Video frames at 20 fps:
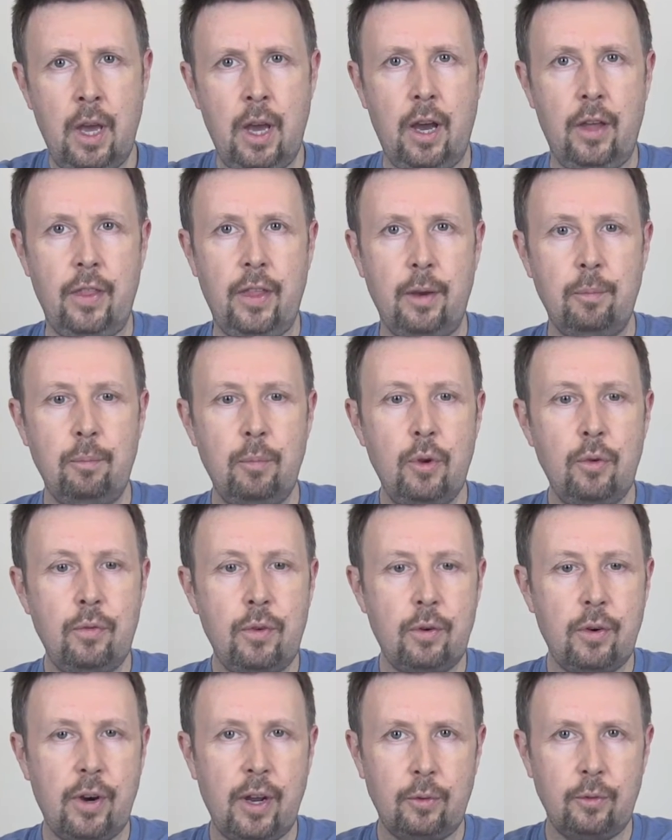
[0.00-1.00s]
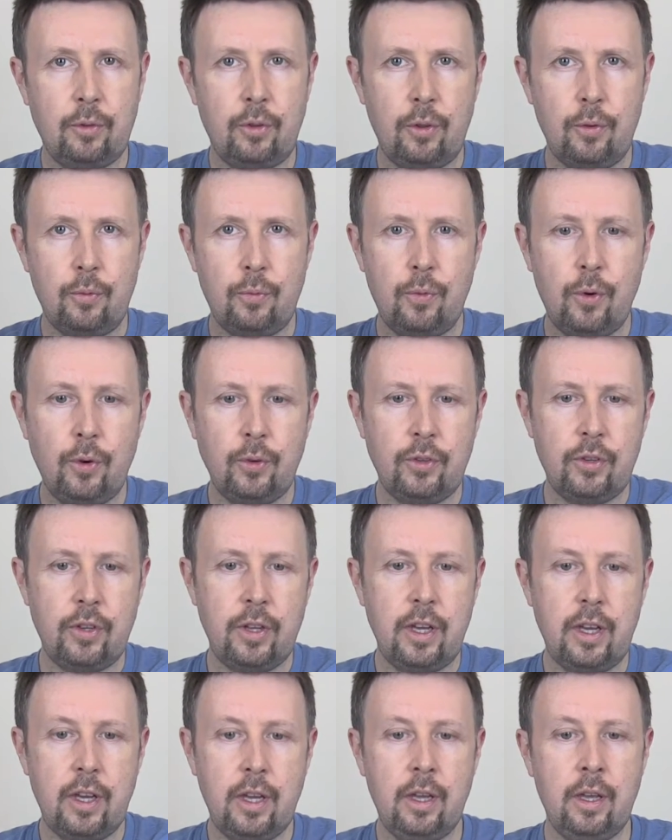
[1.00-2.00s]
And then moving around to the front
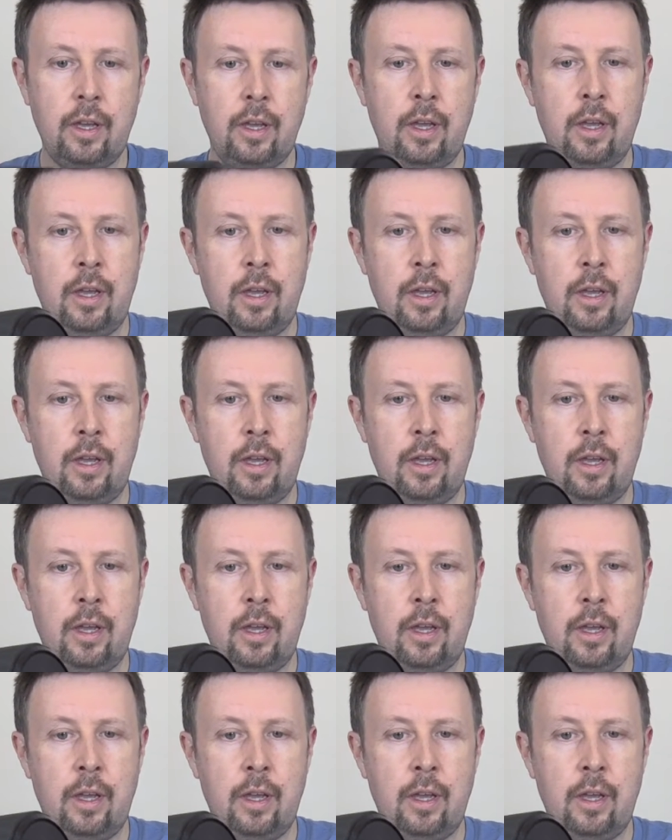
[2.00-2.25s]
here,